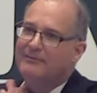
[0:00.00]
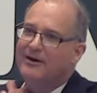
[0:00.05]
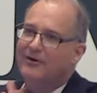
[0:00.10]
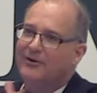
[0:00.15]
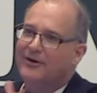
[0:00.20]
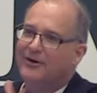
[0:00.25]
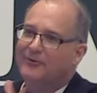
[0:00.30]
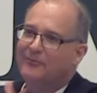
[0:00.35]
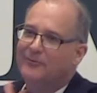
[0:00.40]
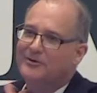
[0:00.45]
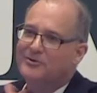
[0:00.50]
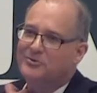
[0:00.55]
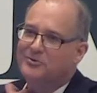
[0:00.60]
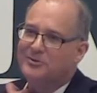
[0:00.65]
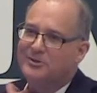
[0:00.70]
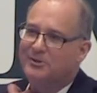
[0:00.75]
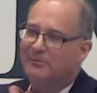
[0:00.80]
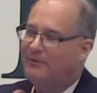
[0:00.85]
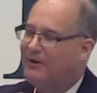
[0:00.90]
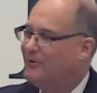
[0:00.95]
million, which
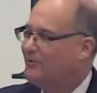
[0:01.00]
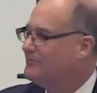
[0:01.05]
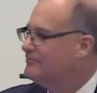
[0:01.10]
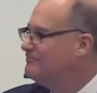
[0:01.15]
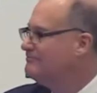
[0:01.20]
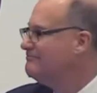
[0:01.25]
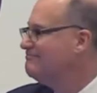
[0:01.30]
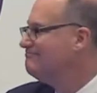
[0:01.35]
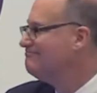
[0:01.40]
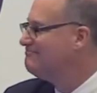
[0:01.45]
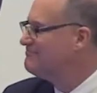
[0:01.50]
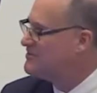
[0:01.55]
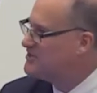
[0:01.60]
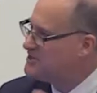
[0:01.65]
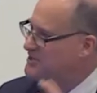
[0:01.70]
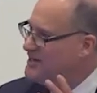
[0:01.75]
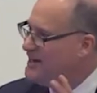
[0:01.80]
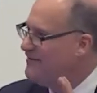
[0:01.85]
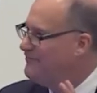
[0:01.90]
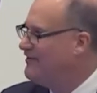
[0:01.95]
was about
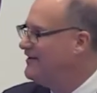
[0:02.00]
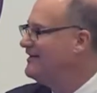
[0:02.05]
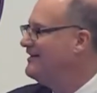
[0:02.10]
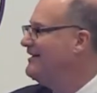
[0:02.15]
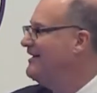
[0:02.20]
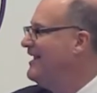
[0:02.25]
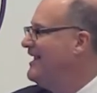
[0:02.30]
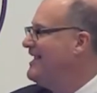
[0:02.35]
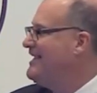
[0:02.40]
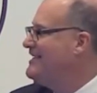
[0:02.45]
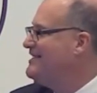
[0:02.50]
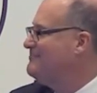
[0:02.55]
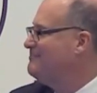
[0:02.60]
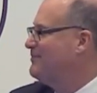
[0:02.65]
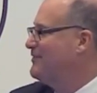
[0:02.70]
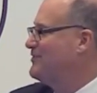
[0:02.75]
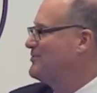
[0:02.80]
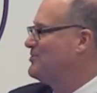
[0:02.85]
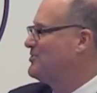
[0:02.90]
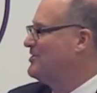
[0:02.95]
seven, eight
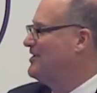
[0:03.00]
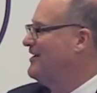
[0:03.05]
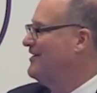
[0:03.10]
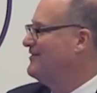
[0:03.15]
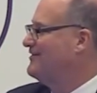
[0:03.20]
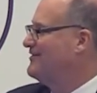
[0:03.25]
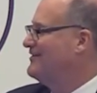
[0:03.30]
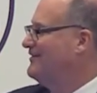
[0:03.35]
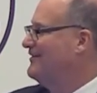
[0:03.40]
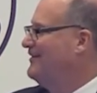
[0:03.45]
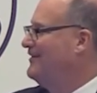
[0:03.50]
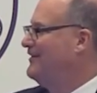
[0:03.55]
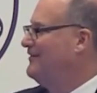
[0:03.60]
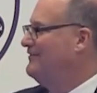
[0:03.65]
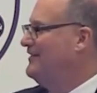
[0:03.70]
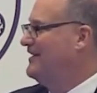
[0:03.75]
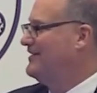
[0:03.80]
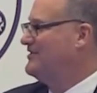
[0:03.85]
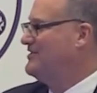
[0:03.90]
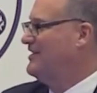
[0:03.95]
percent
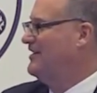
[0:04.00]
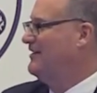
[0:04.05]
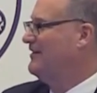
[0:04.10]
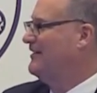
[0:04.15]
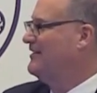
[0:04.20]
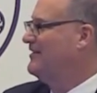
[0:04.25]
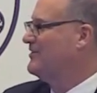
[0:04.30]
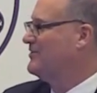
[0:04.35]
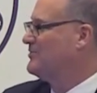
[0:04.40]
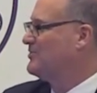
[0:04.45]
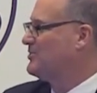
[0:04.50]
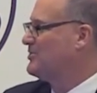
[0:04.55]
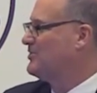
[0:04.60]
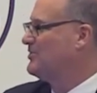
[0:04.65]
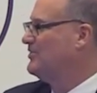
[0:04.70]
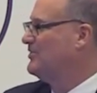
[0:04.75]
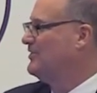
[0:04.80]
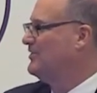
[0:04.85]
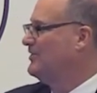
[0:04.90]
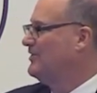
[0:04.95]
of Actelion's